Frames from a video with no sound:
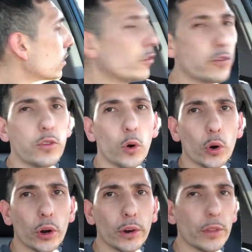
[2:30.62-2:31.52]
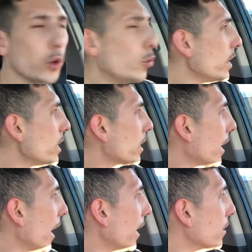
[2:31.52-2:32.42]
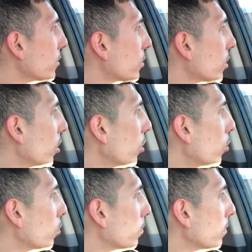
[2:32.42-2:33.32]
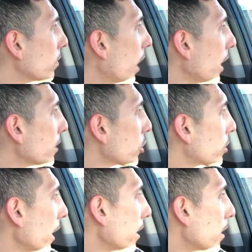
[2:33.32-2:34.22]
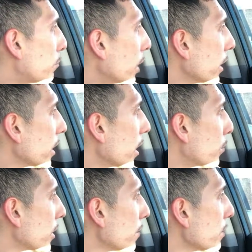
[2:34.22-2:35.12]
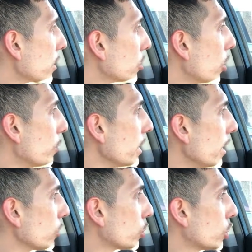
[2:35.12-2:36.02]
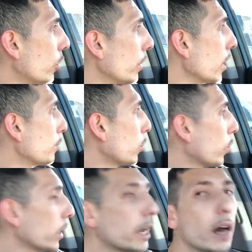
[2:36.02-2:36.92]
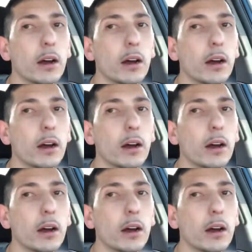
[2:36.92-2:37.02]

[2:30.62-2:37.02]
for the week, and so I just ended up butting up with him because nobody else was showing up to work out.